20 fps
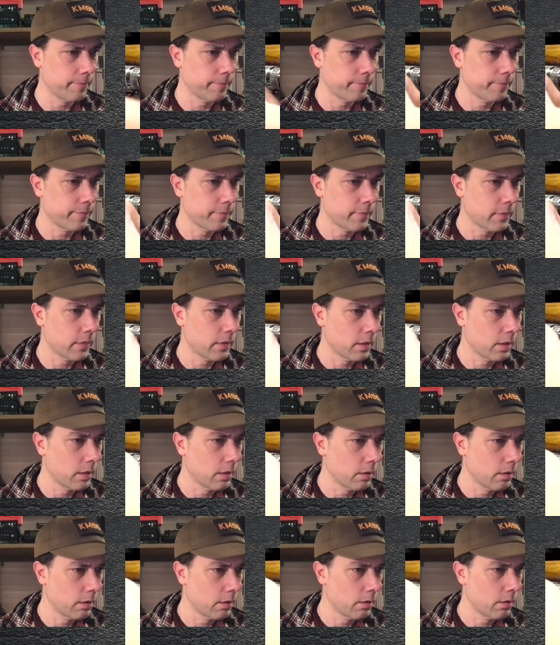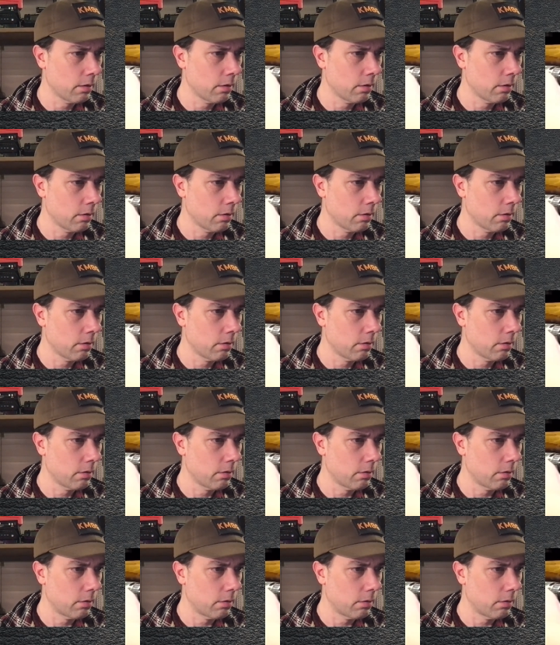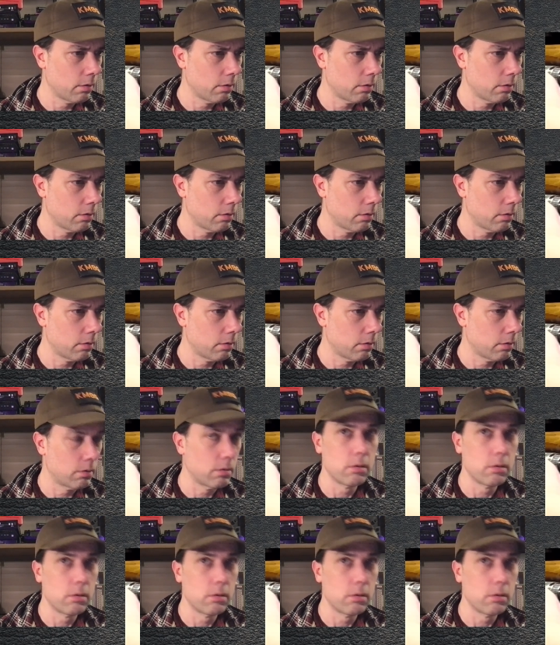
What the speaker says: Nobody speaks.